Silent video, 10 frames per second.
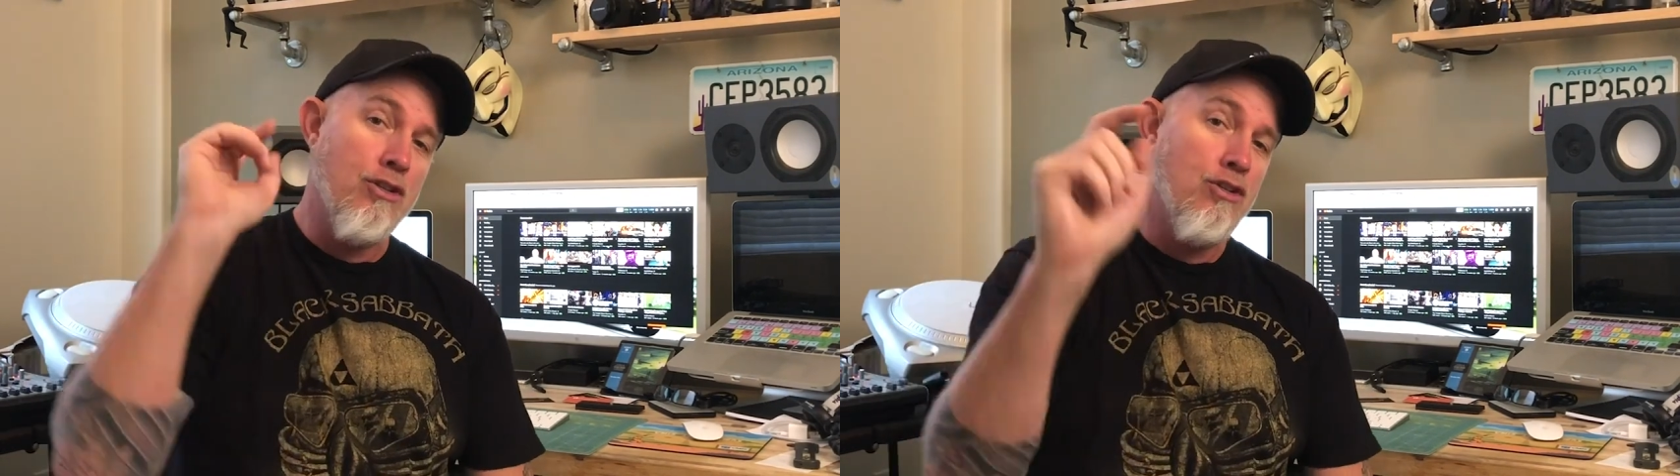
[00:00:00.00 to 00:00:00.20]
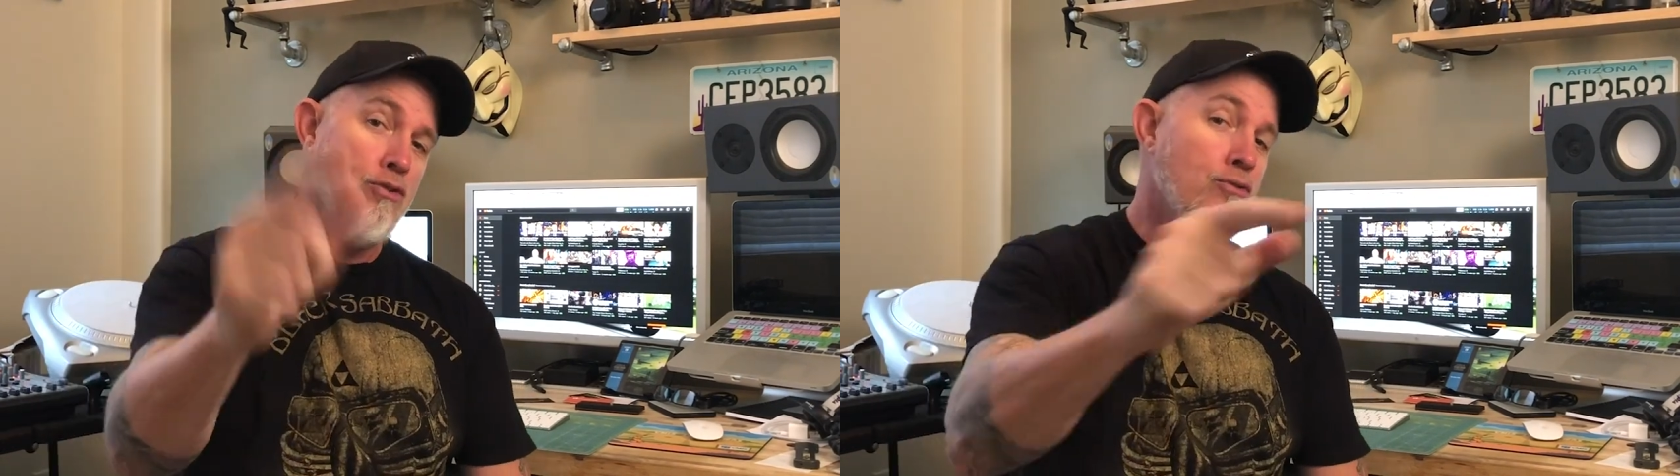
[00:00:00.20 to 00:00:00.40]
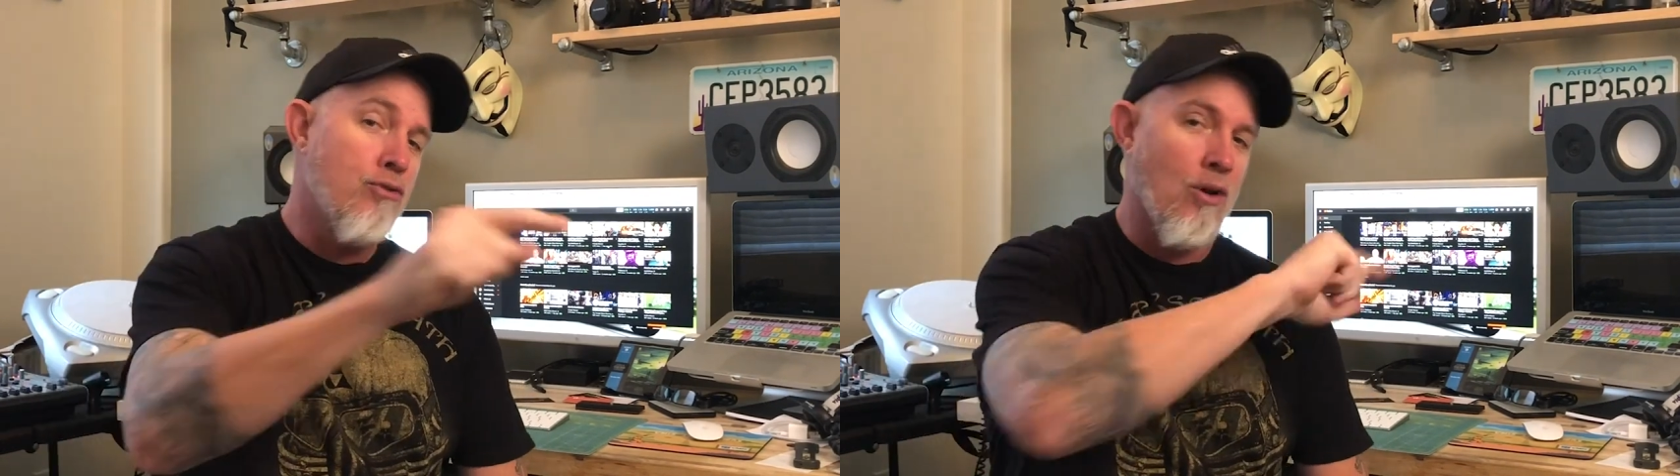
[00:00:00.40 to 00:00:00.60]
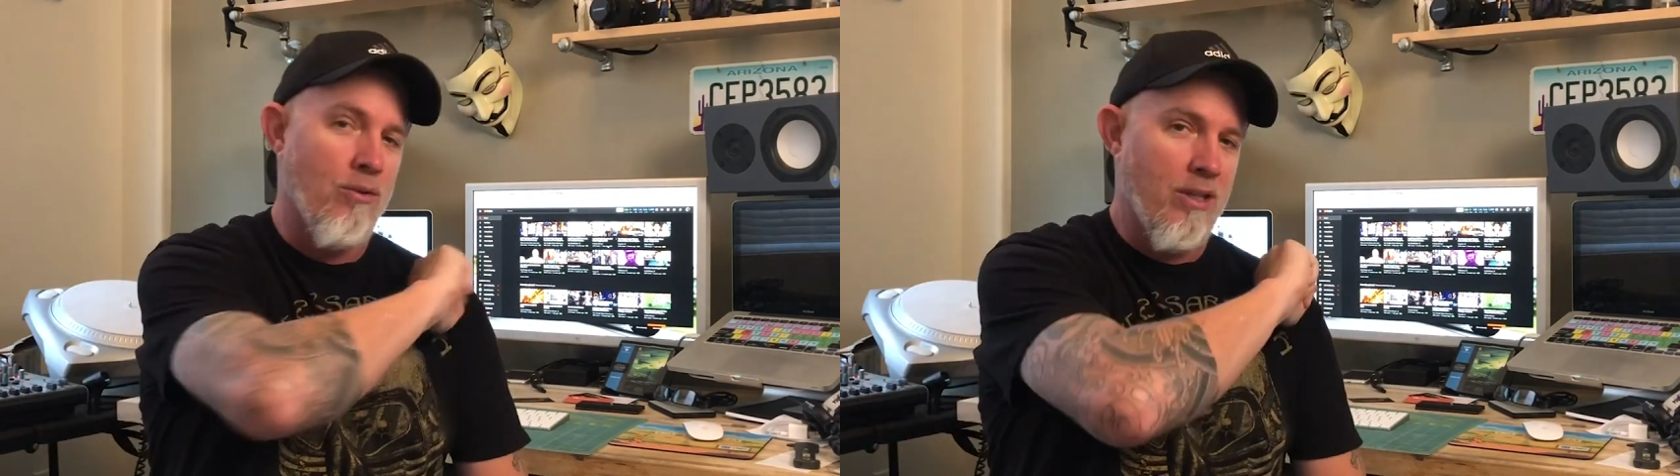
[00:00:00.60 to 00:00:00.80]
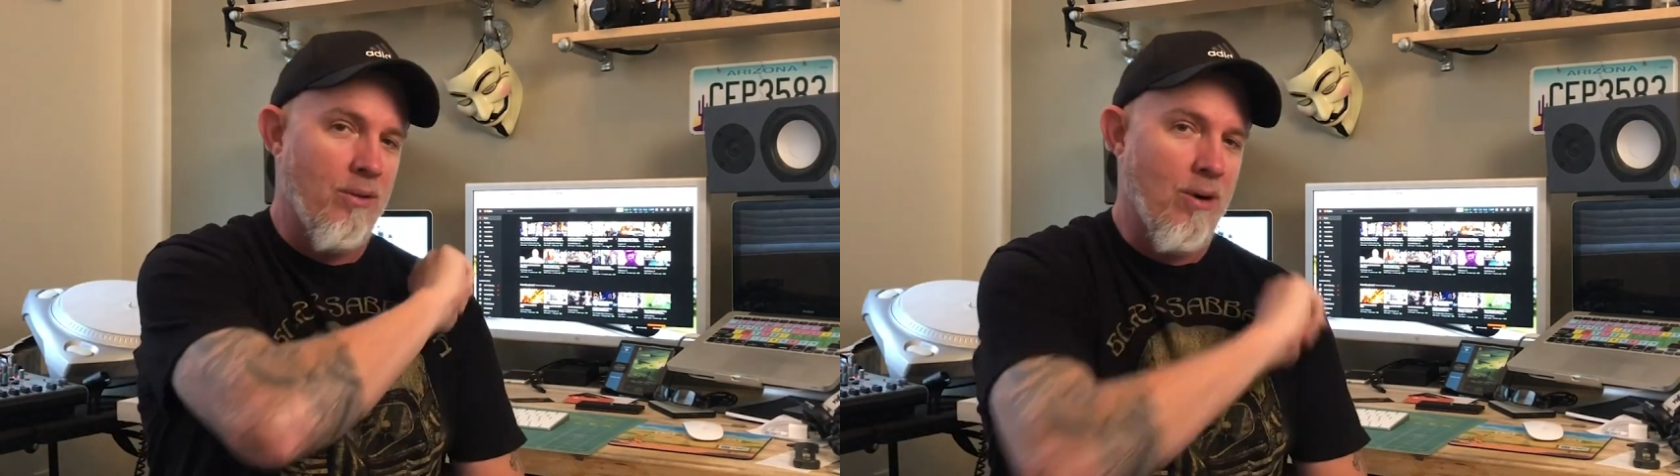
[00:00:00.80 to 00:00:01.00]
you
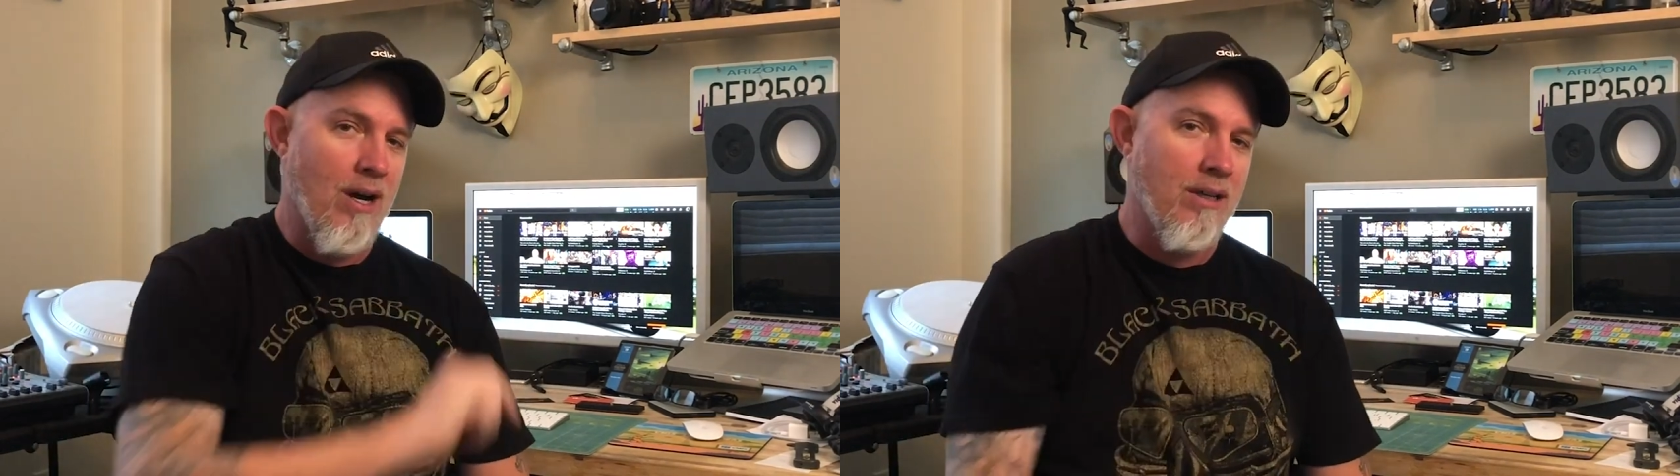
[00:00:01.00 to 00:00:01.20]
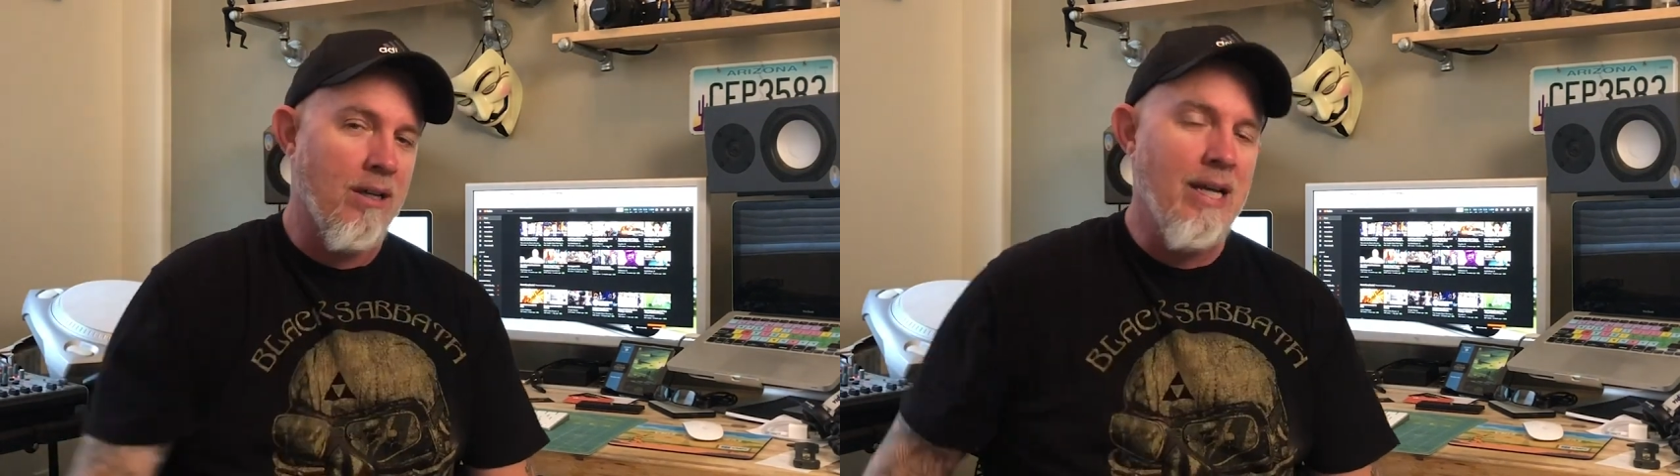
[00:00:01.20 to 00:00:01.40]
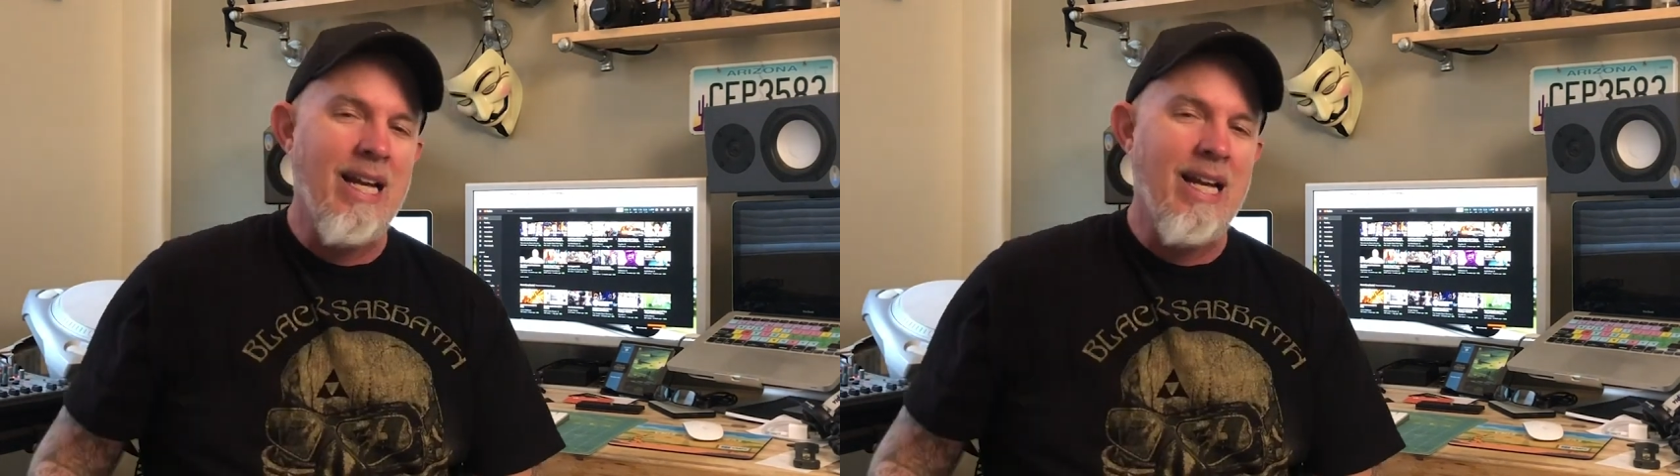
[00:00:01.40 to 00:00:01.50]
totally rock.